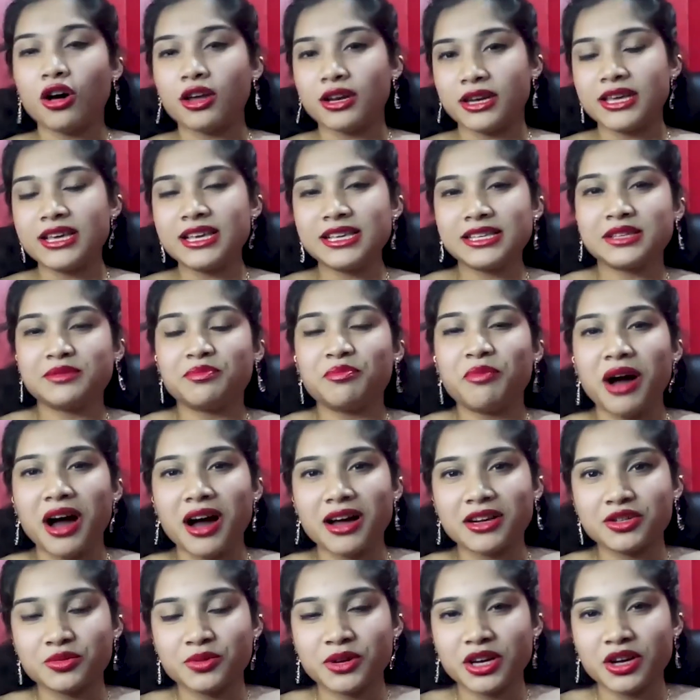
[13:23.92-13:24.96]
on his
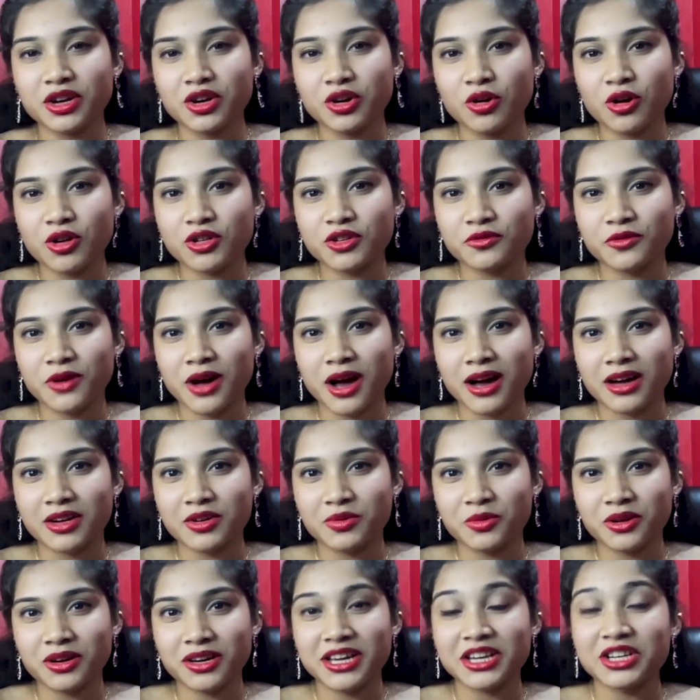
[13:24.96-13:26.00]
part doing a lot of hard
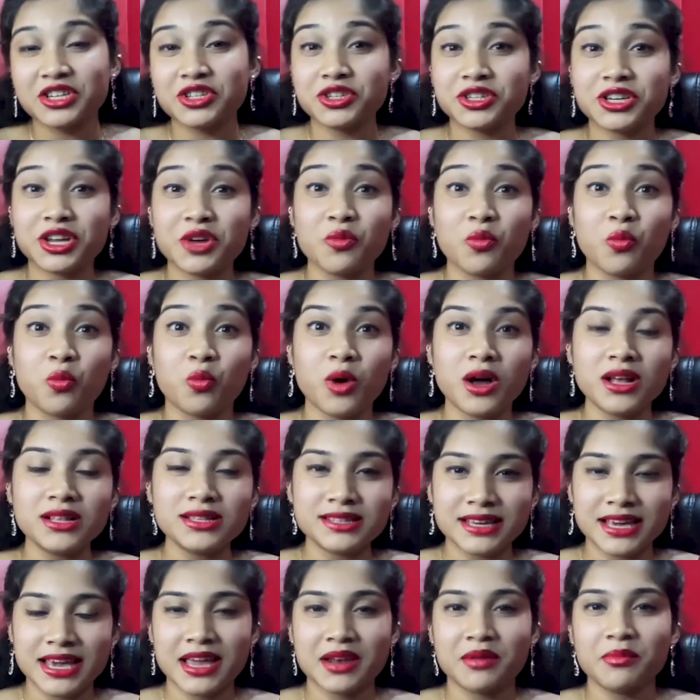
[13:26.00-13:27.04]
work, and today
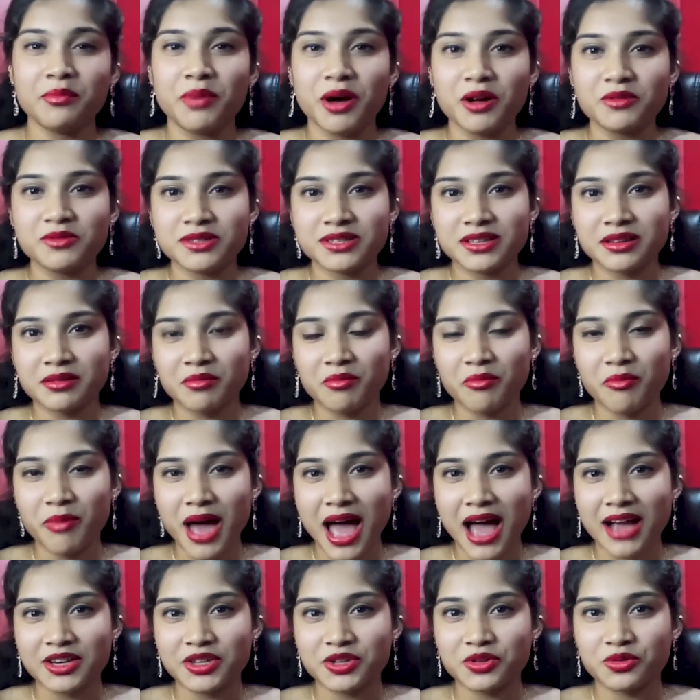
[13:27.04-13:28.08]
once again bouncing
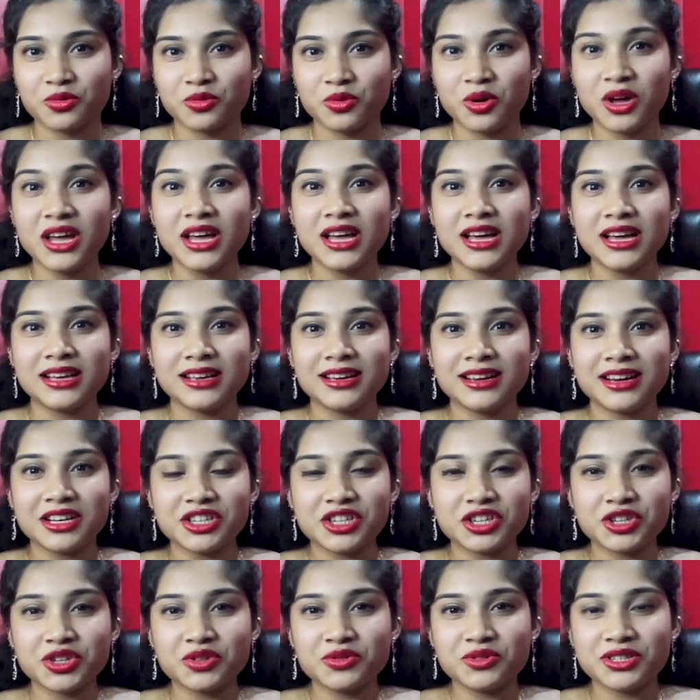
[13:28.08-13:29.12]
back to
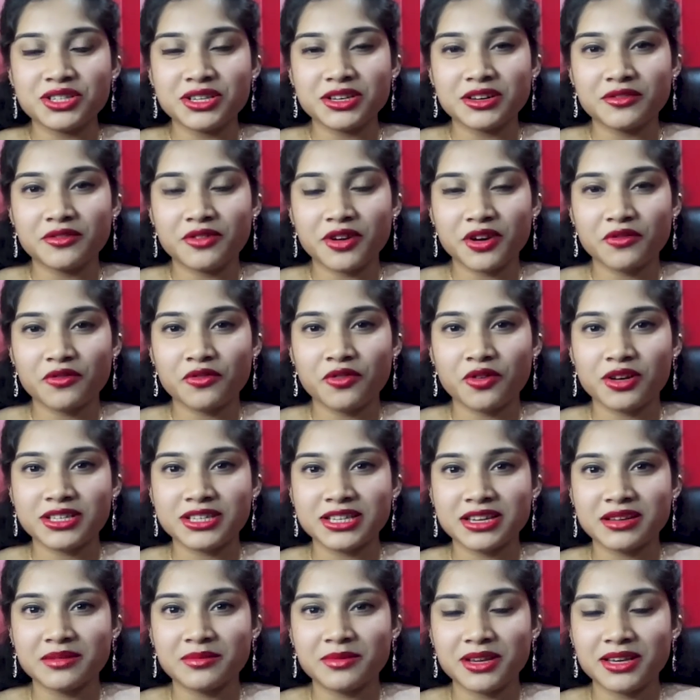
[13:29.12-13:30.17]
continue delivering for
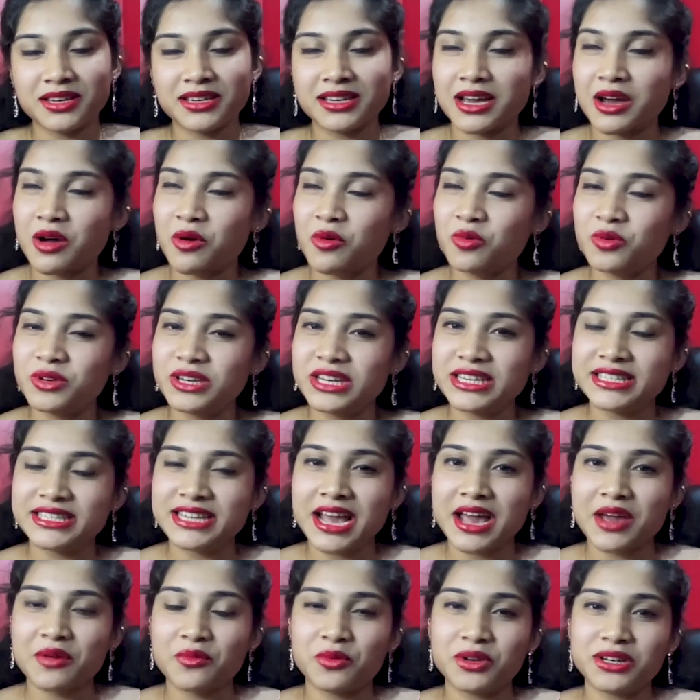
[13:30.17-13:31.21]
Team India. Only
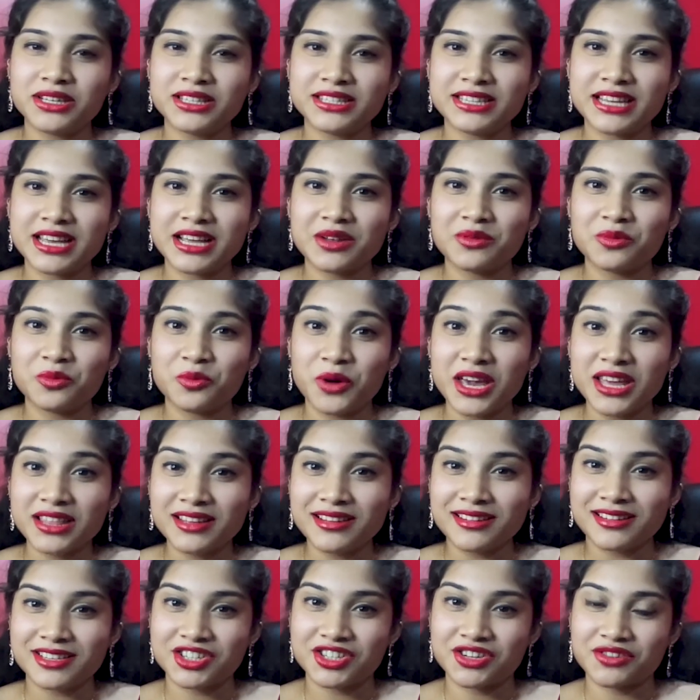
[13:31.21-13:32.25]
time will tell
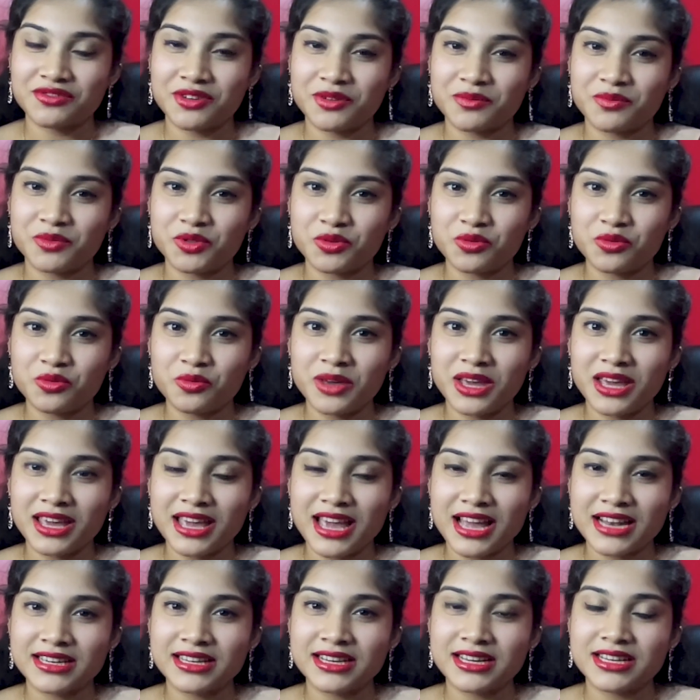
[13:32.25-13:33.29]
whether Shivam
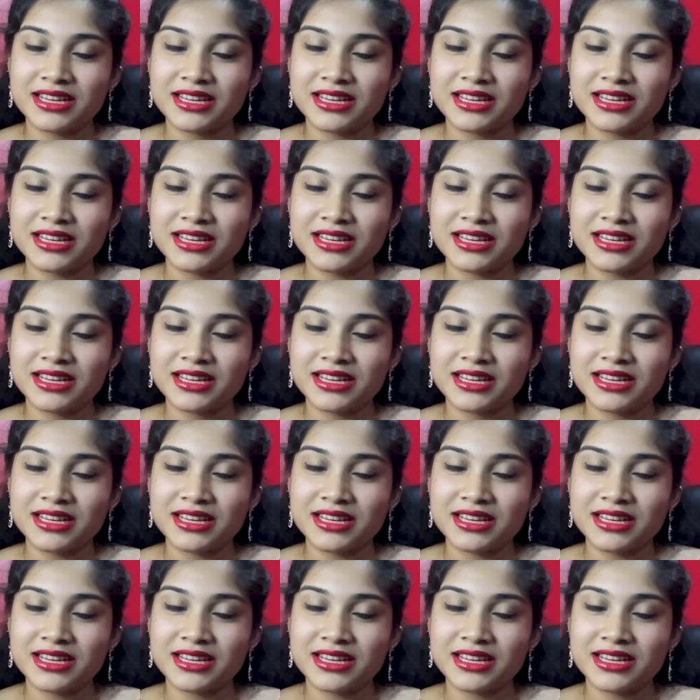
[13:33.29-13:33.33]
Dube can